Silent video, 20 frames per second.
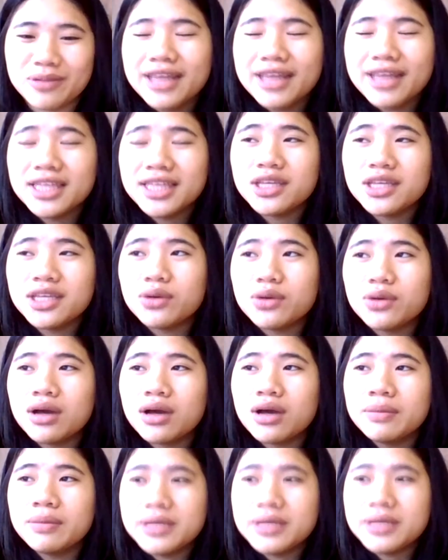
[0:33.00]
think you are
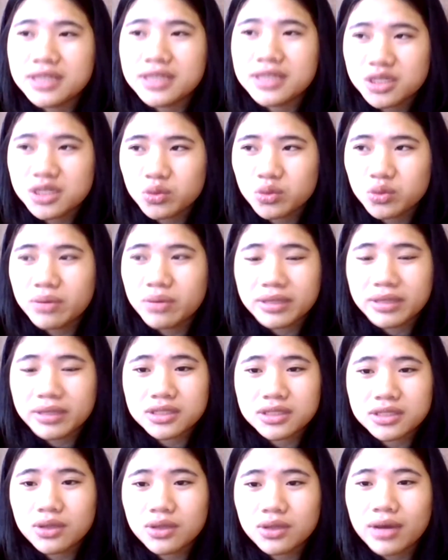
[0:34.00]
a businesswoman,
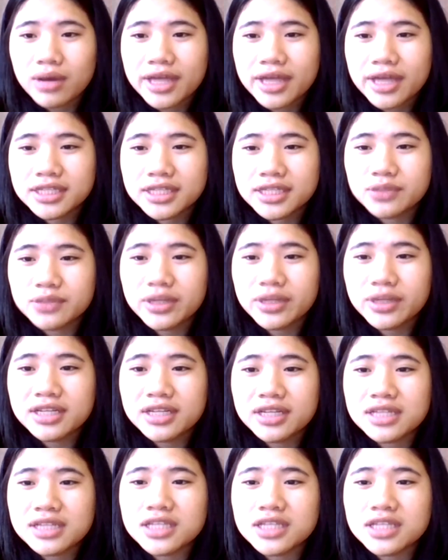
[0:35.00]
so it's really
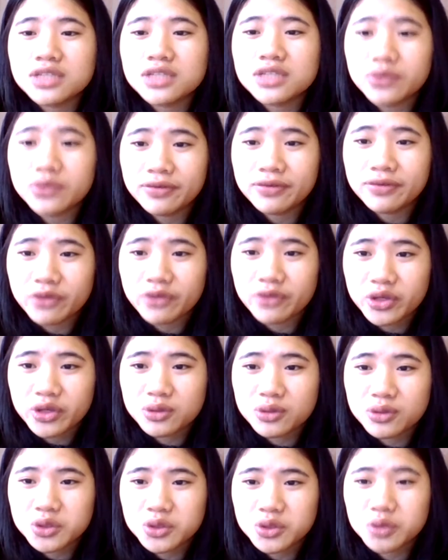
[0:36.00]
necessary for you
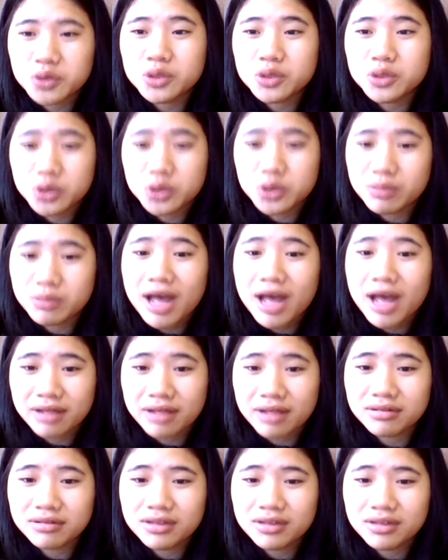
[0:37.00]
to, to smile
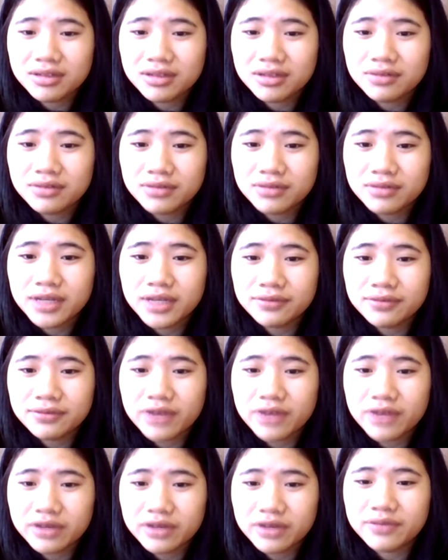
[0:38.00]
in
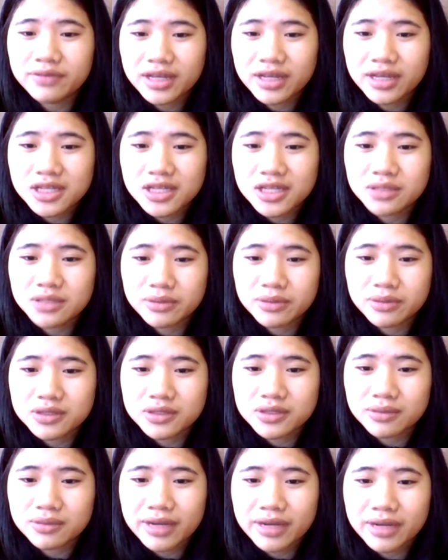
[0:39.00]
front of the customers,
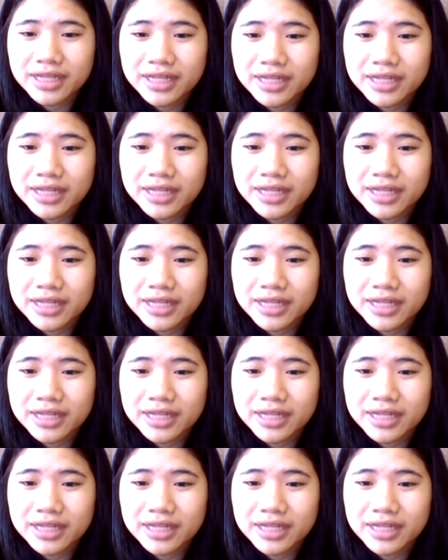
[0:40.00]
right?